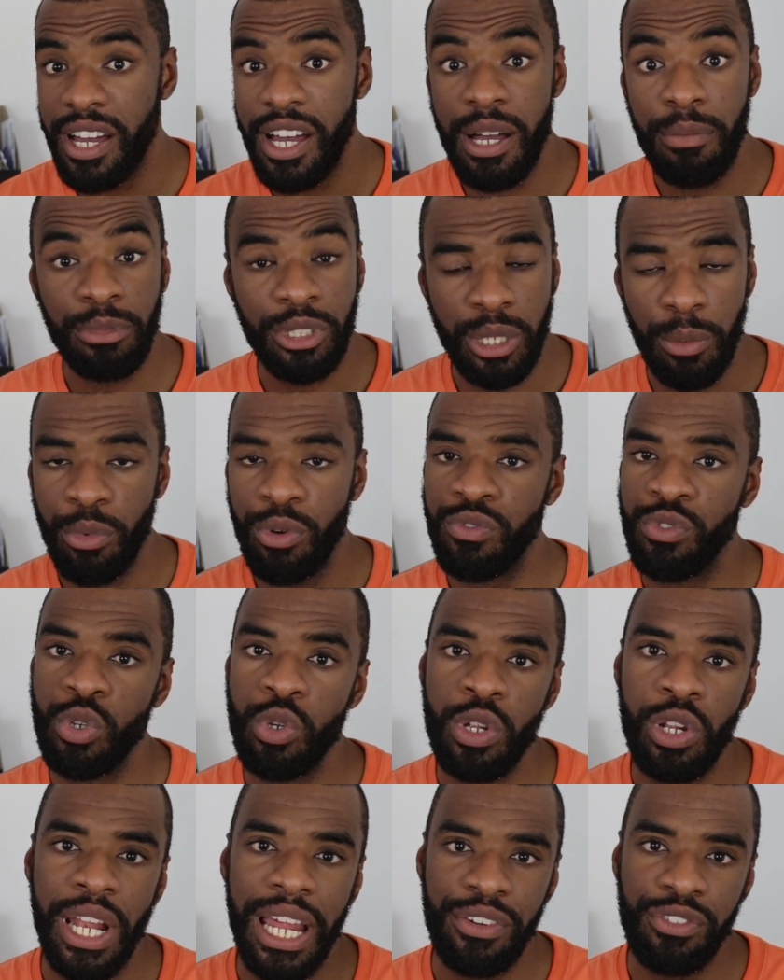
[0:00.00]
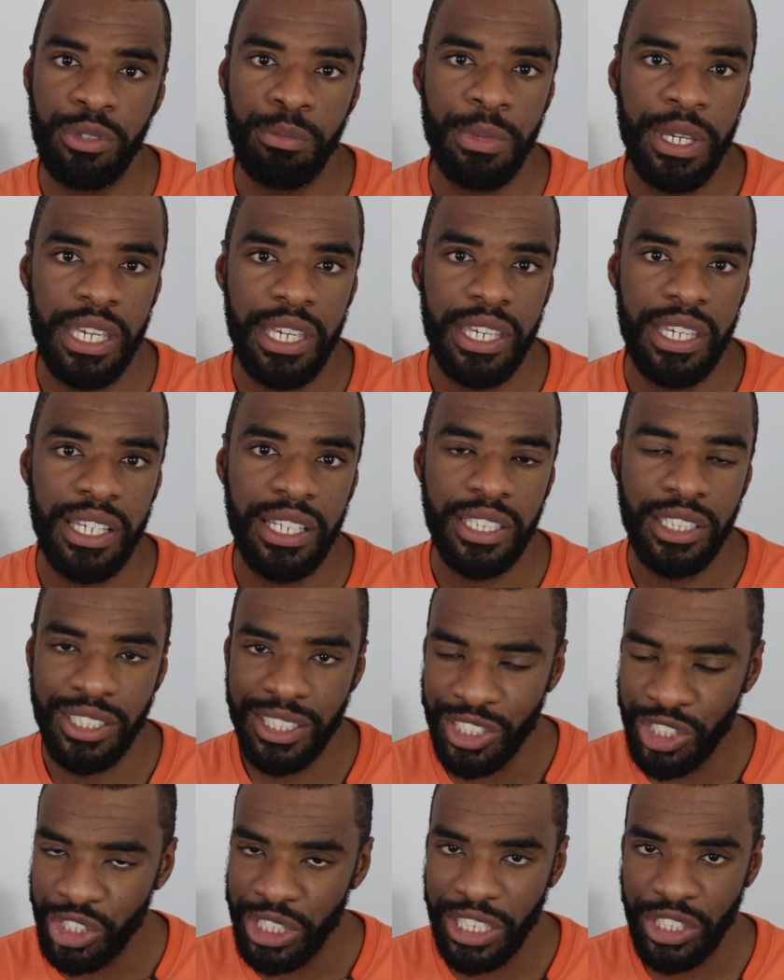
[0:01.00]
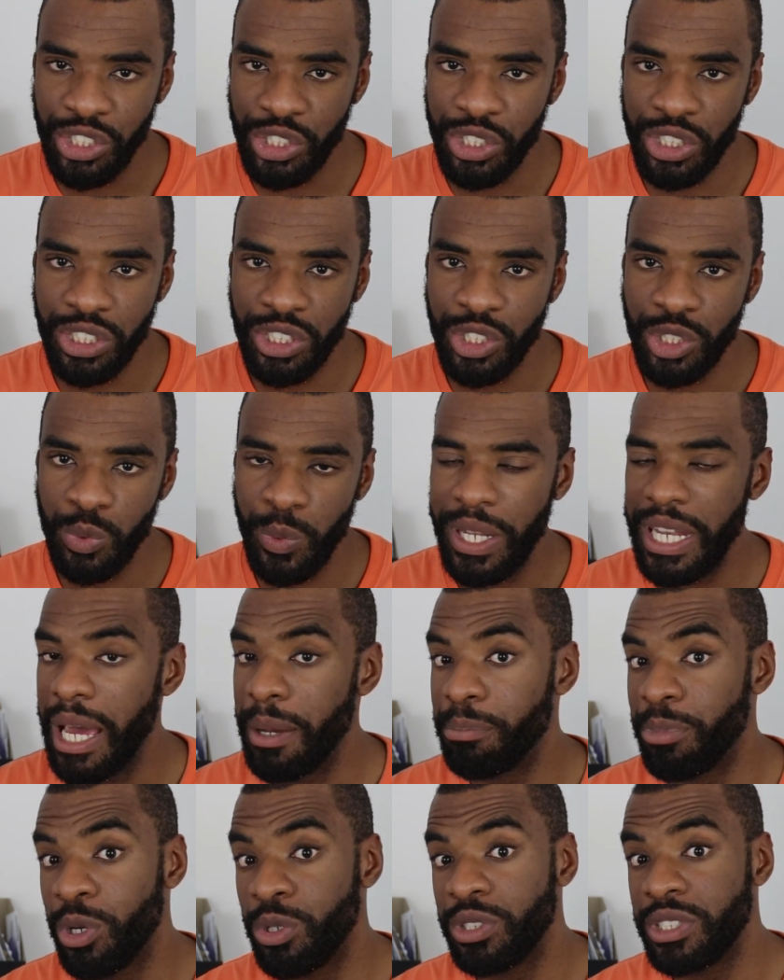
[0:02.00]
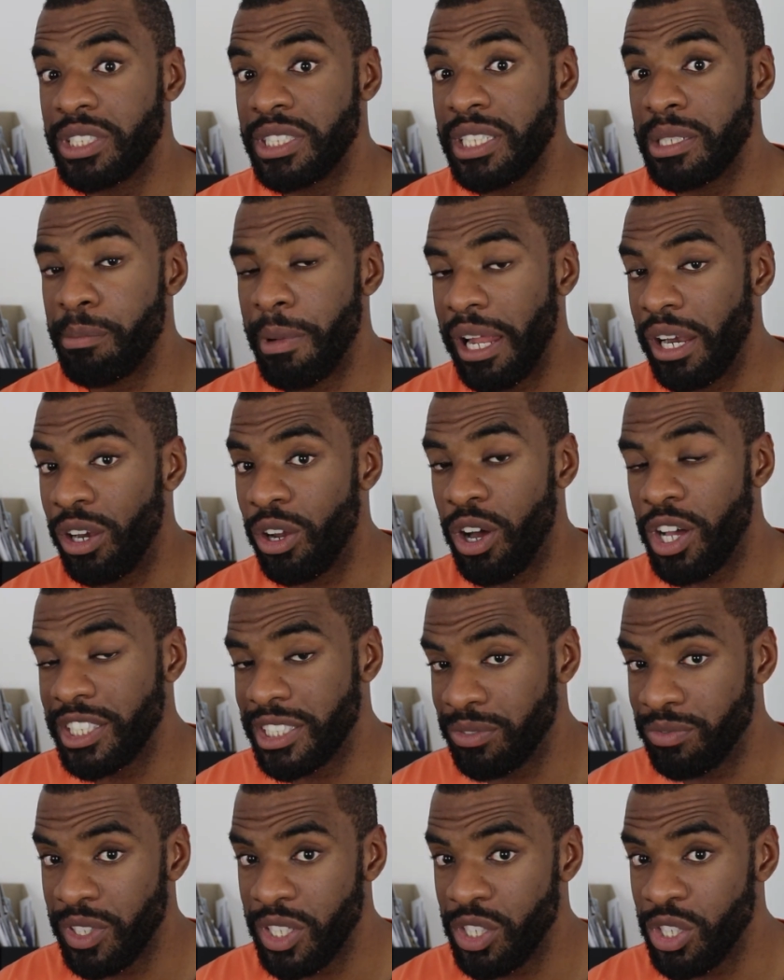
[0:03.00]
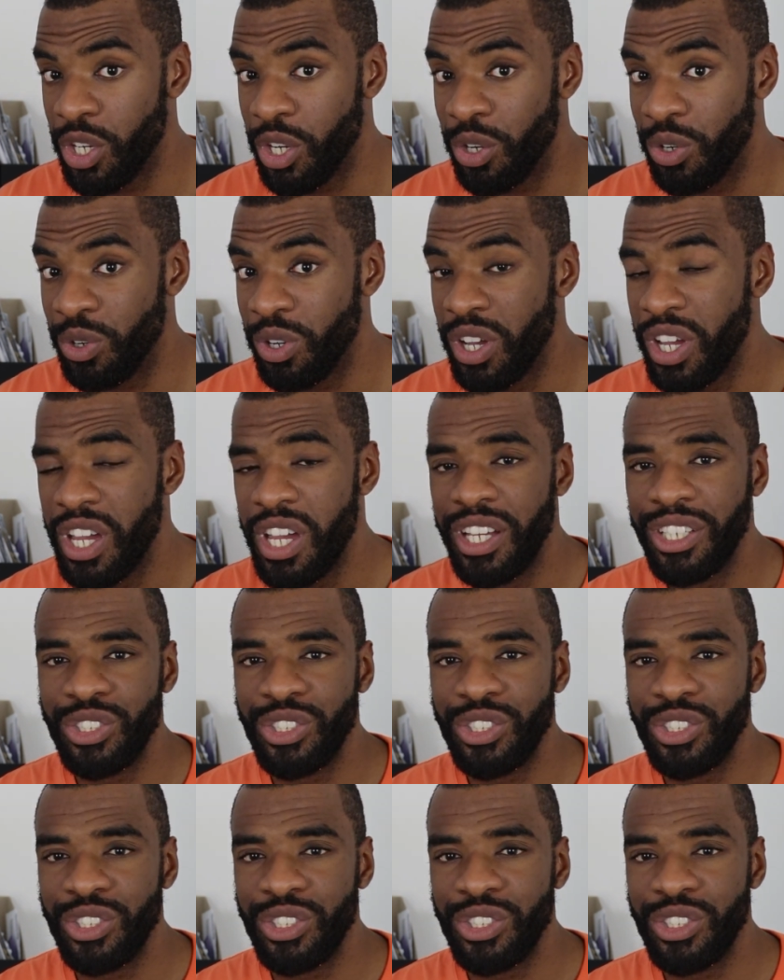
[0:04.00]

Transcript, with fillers: Um, some of you left me suggestions when I posted my last video,